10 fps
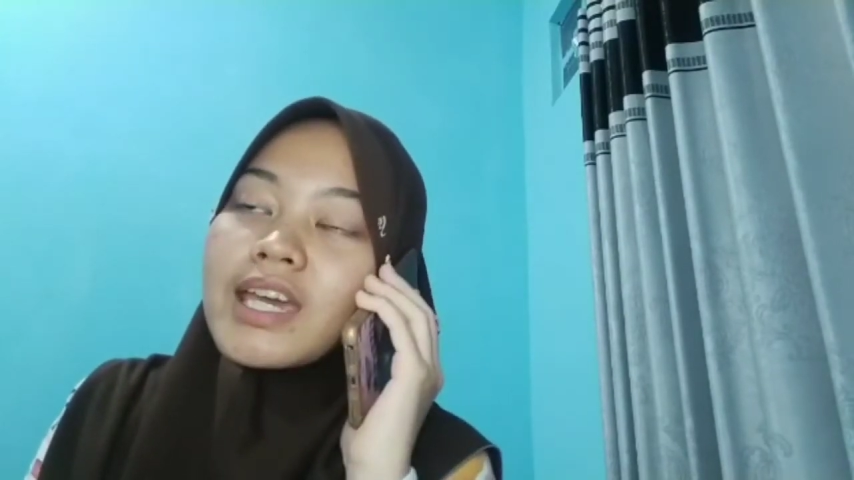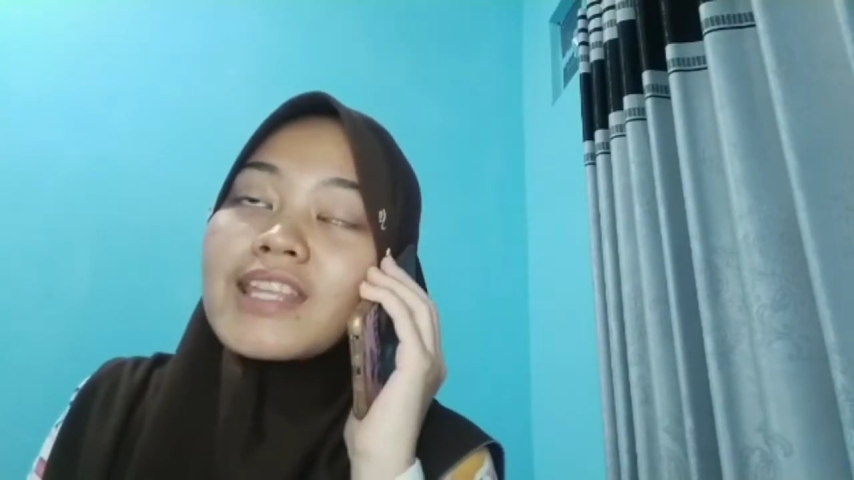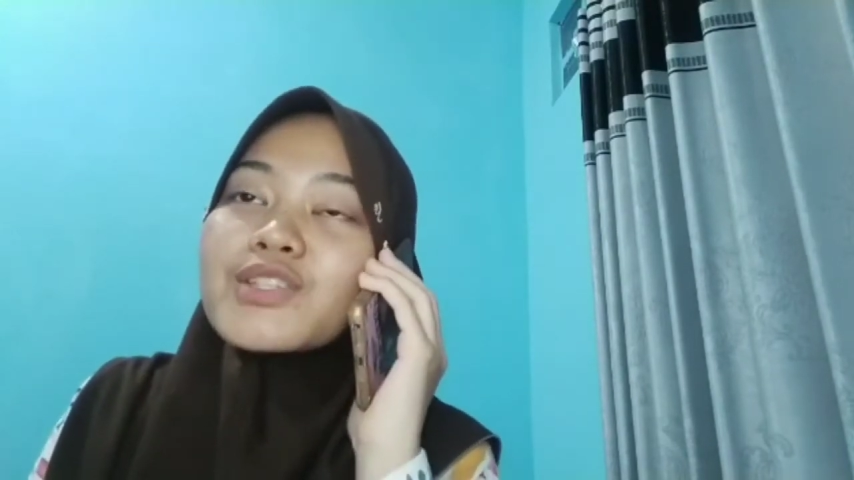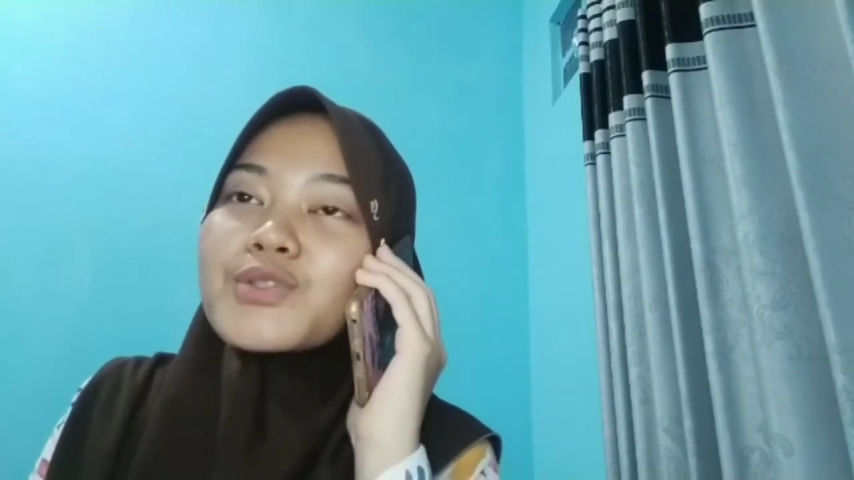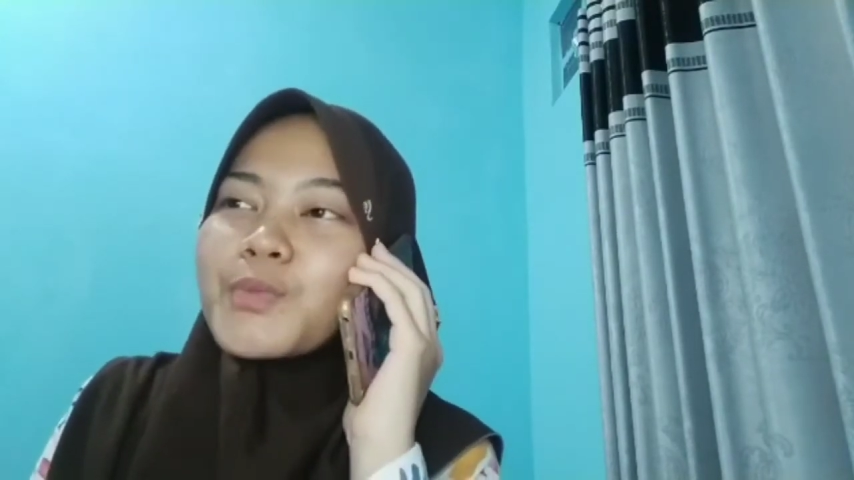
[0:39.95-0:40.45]

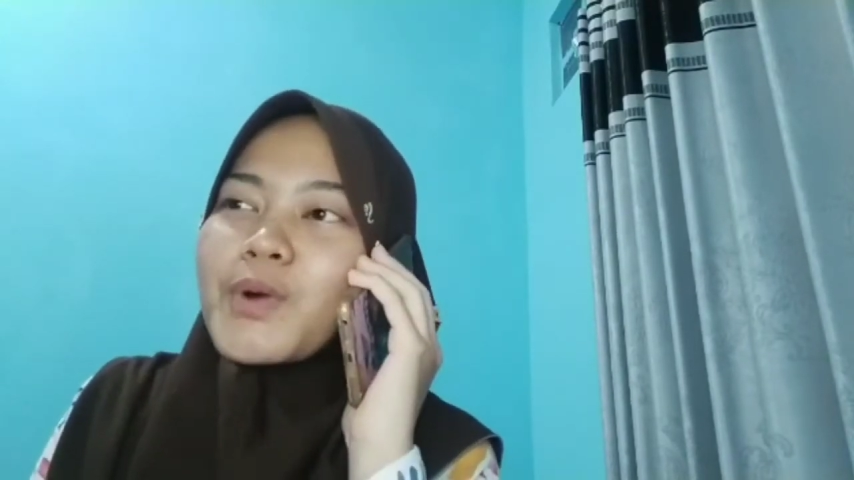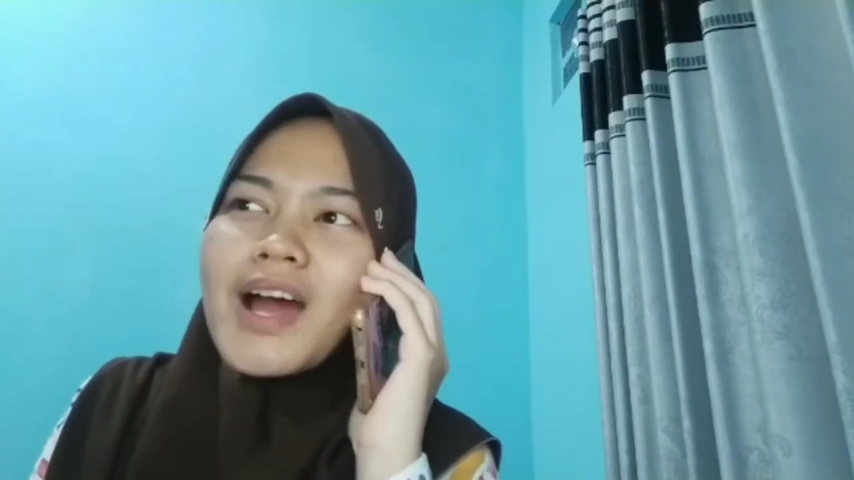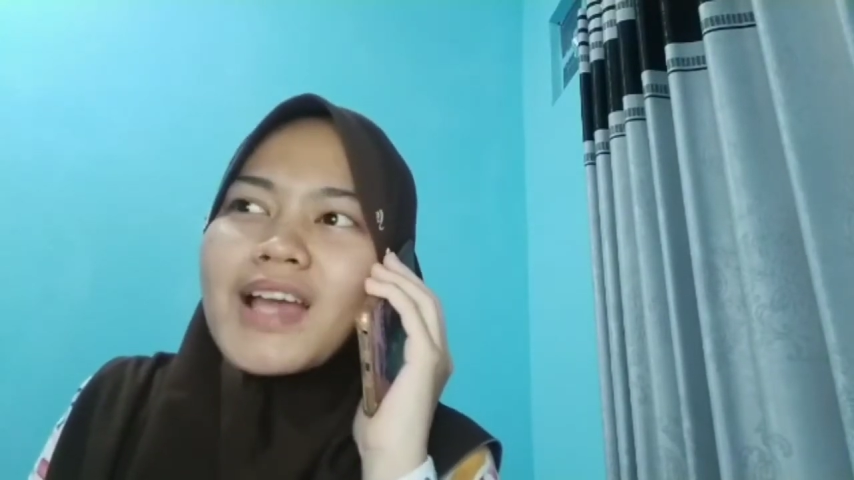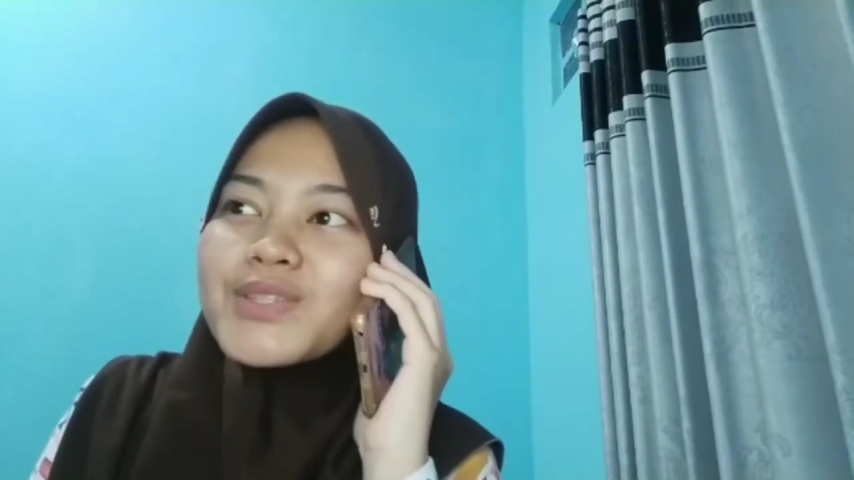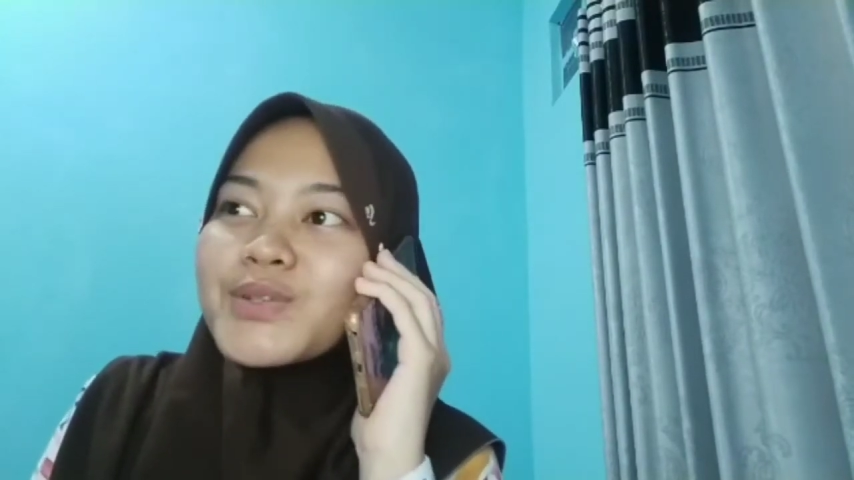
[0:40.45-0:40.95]
It is a
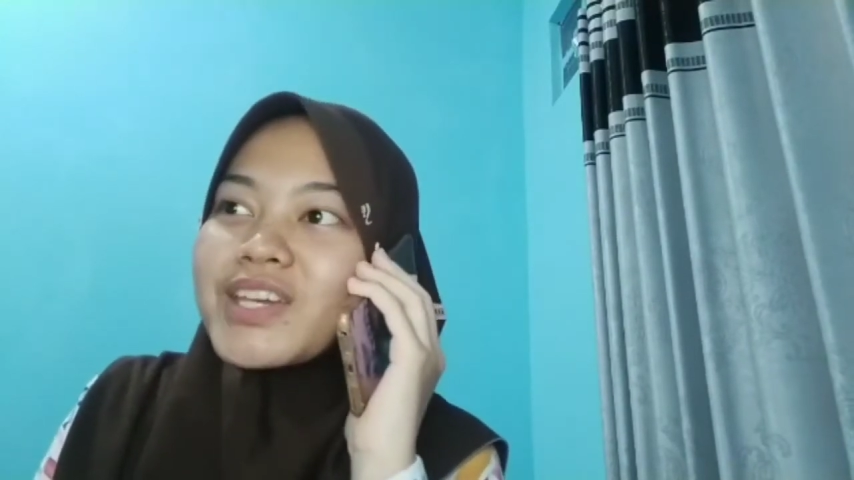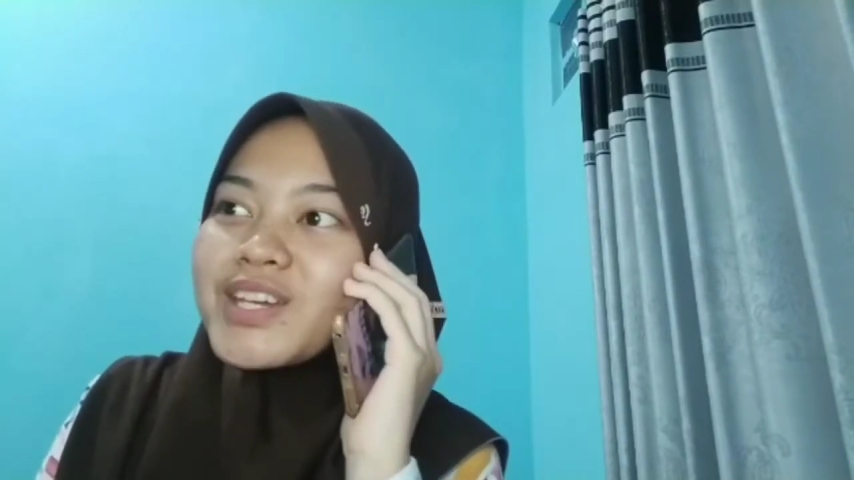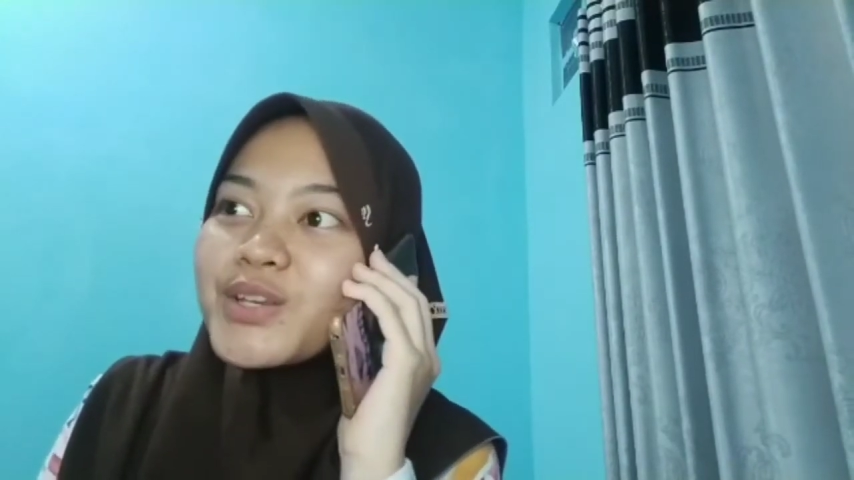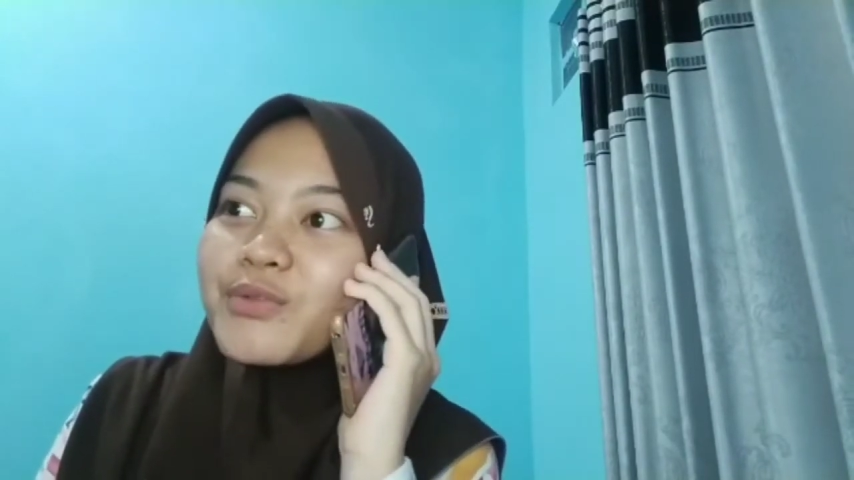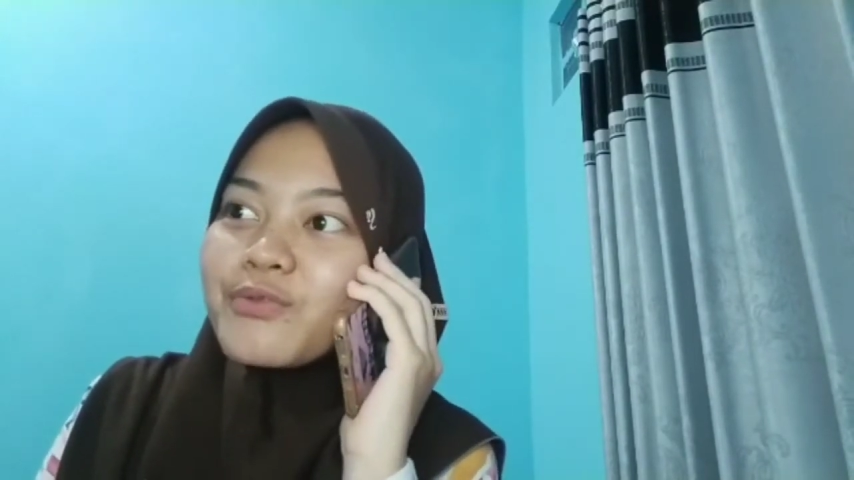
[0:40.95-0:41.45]
surprise to
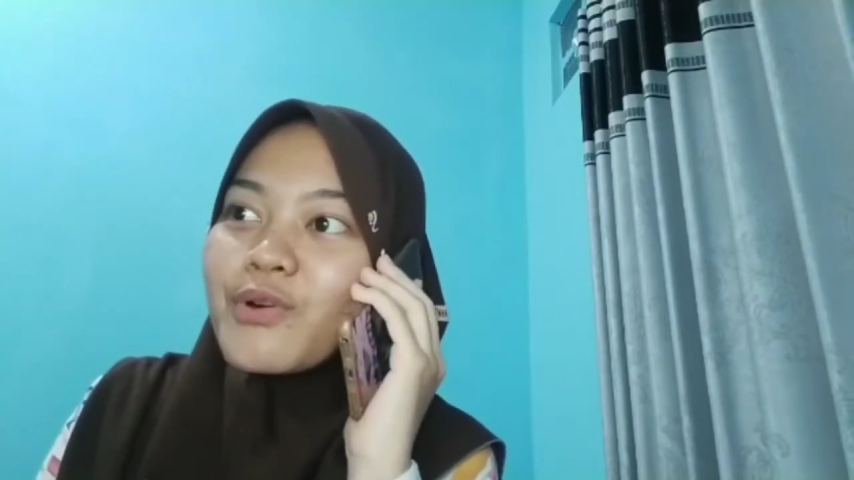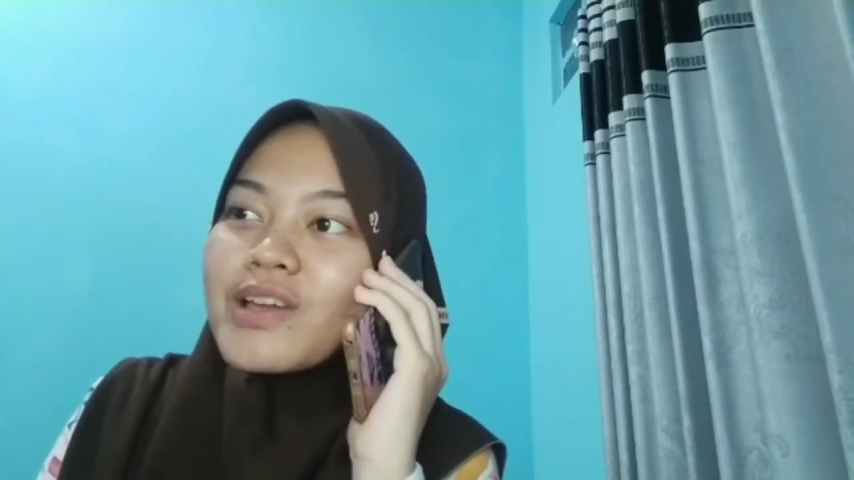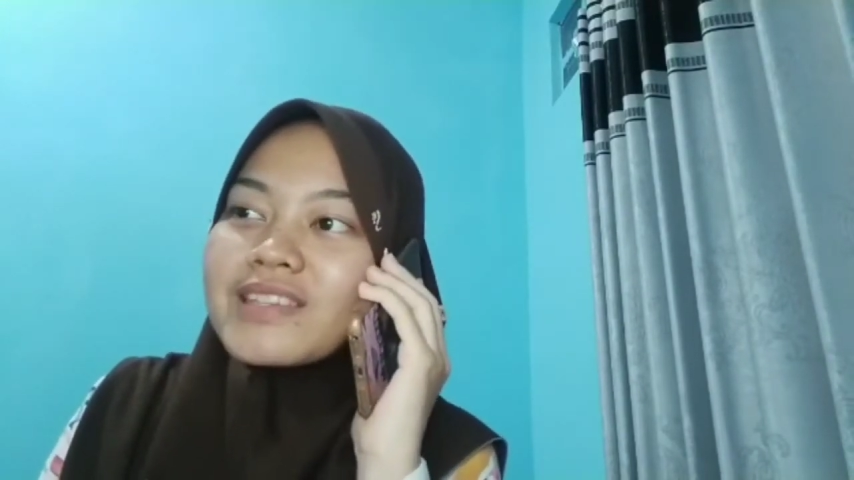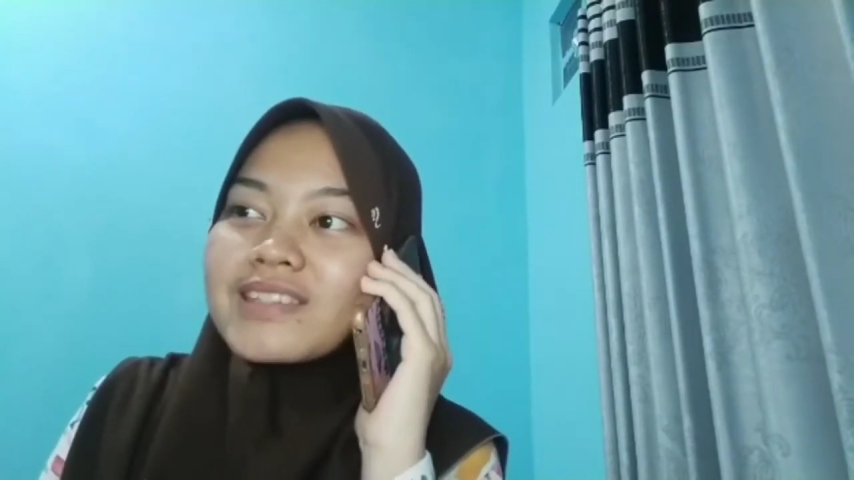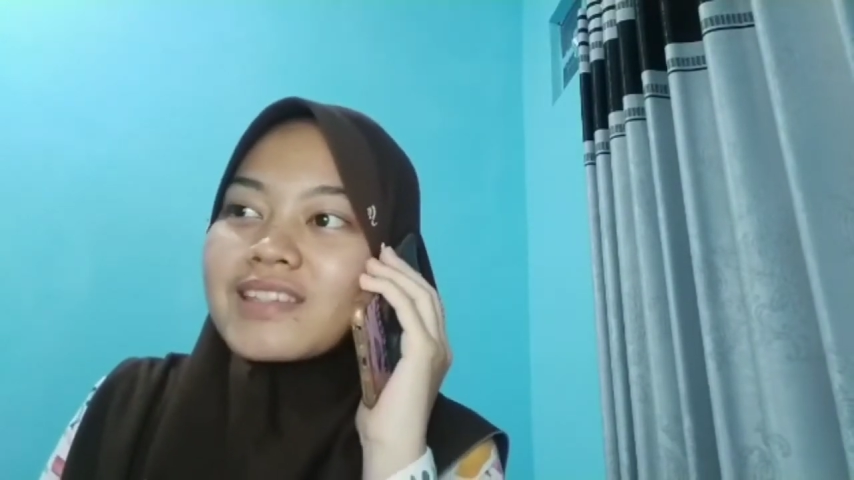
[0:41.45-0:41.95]
hear your
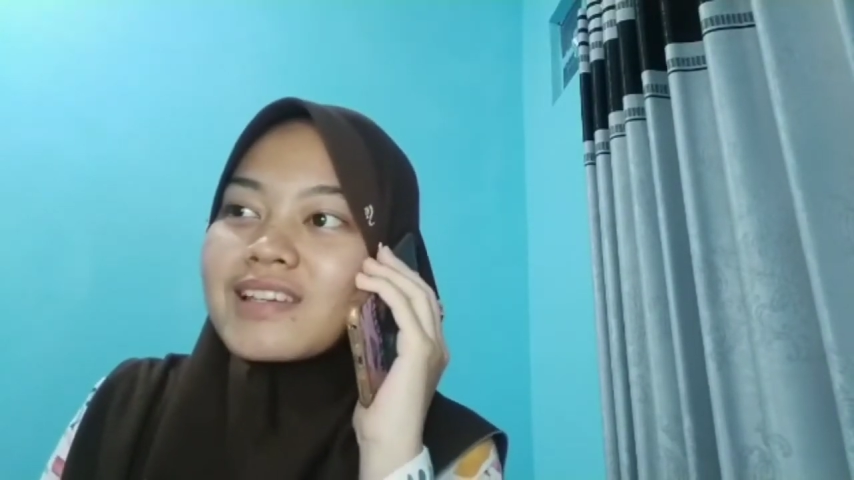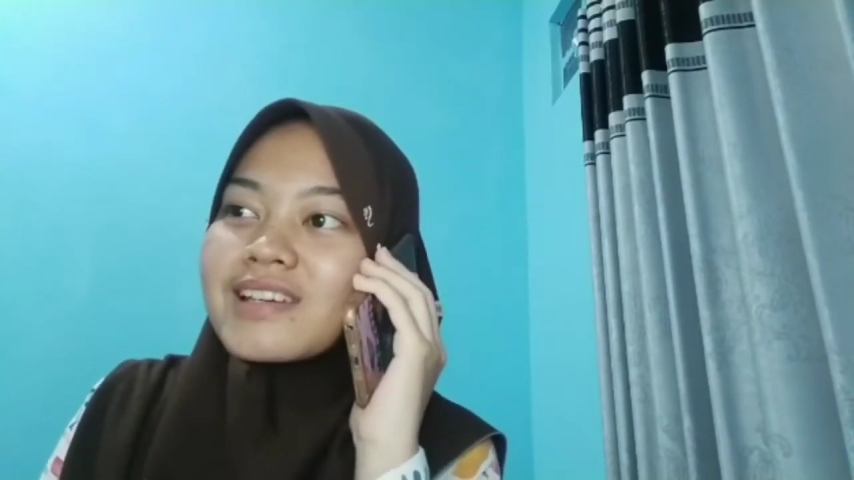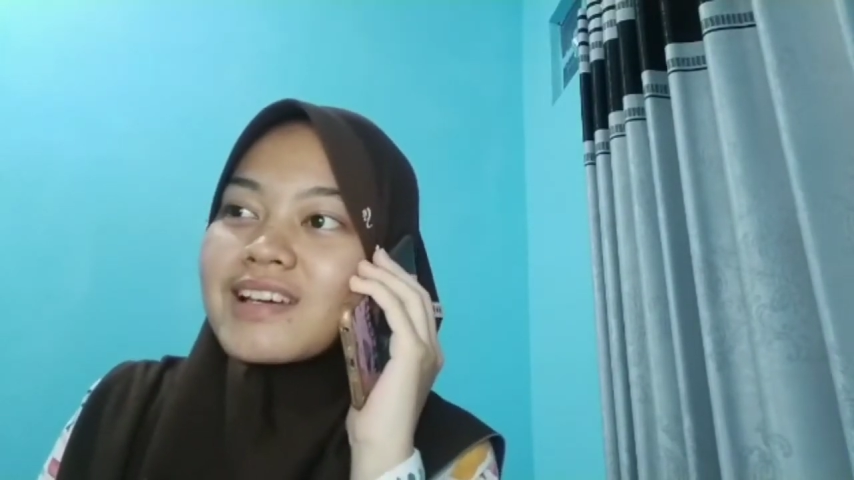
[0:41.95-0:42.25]
voice.